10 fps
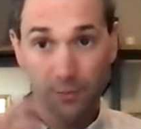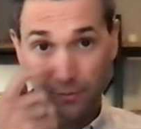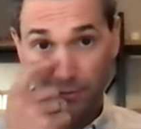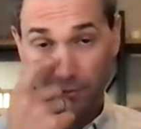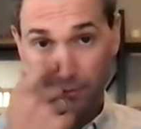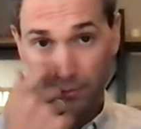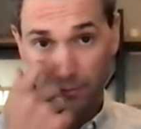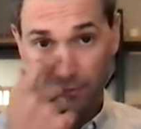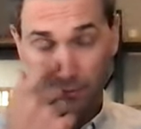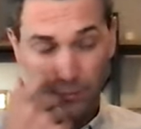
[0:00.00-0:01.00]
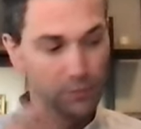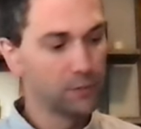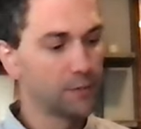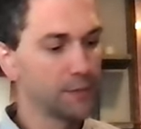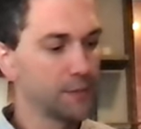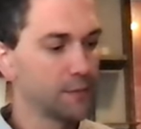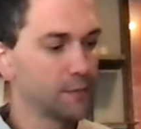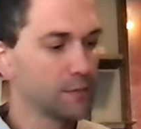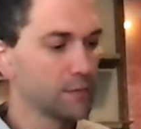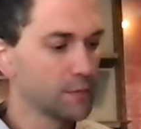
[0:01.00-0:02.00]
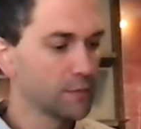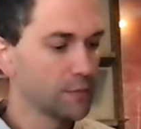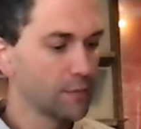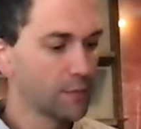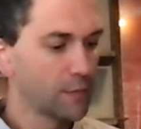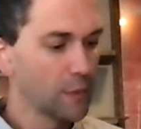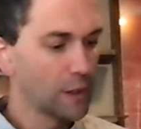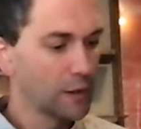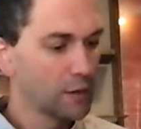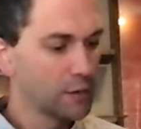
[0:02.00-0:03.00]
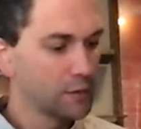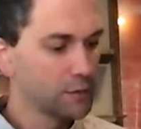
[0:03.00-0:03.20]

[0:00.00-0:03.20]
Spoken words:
(silence)